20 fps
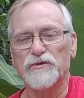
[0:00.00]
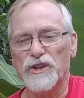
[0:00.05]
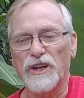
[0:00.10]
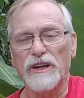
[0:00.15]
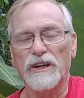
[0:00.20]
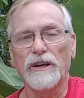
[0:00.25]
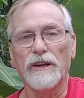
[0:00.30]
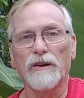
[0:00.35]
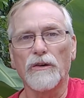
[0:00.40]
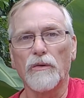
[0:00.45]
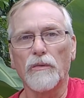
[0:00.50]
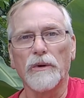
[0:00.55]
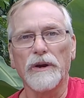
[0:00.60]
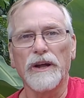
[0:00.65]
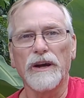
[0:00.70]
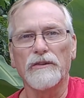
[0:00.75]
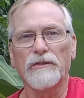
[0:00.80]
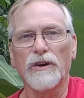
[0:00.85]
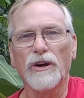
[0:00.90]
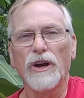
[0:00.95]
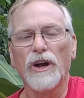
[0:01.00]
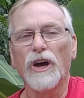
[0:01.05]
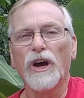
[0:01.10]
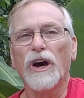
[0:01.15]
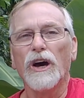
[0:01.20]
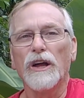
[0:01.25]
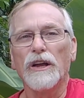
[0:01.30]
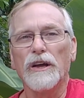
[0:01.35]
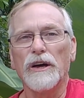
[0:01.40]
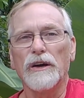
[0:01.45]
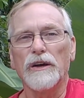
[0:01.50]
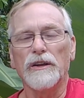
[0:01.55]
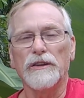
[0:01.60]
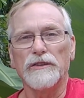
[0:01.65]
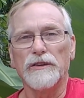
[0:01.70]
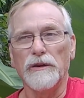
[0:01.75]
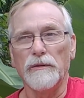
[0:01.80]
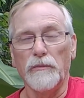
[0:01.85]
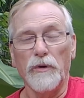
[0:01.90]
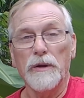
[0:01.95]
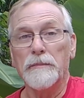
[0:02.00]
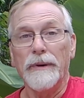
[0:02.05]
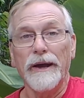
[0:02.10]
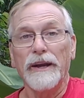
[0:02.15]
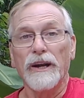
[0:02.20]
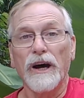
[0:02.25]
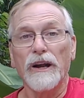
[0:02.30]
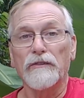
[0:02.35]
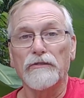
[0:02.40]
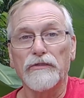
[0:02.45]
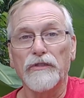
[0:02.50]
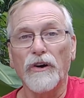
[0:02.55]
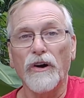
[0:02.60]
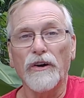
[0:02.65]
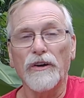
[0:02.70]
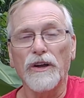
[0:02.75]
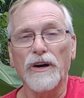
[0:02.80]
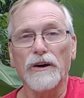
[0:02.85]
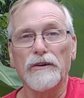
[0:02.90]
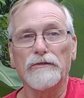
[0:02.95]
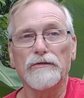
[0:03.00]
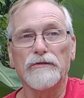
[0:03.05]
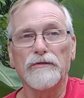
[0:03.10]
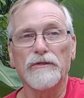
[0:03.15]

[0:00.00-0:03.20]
chicken or whatever that we may not have thought of,